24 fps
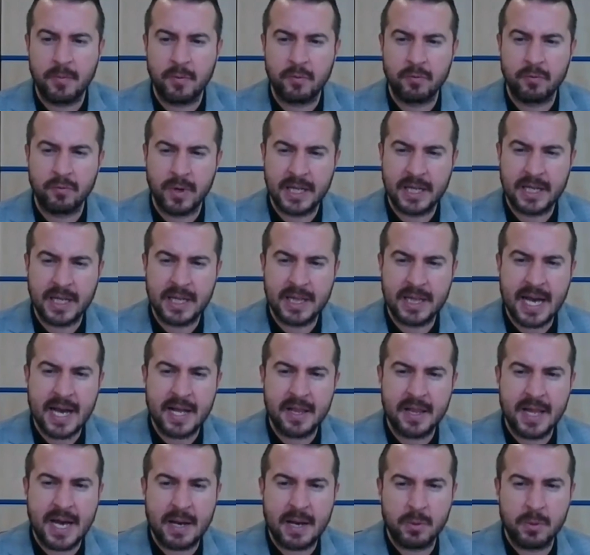Really,
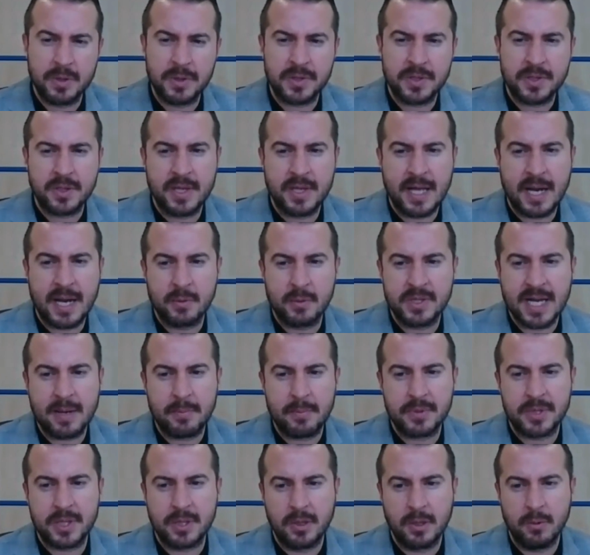that was
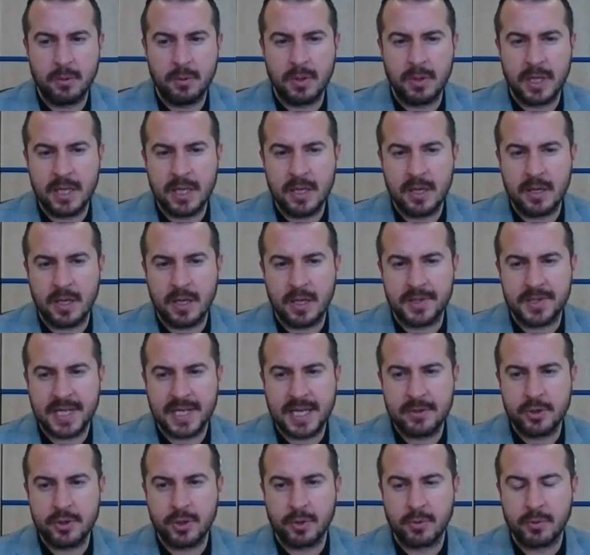absolutely
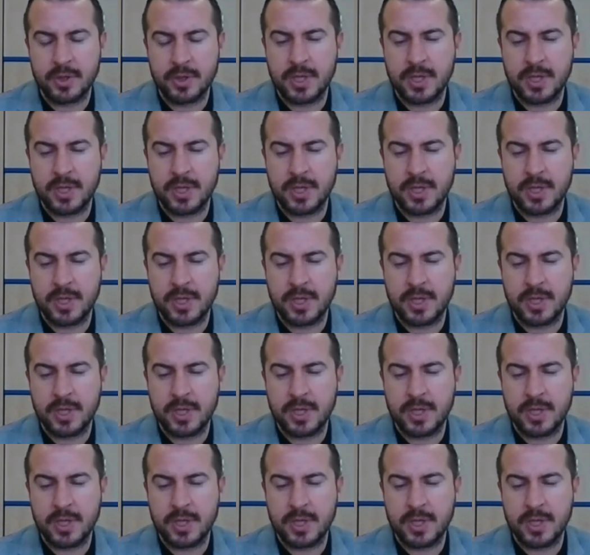essential.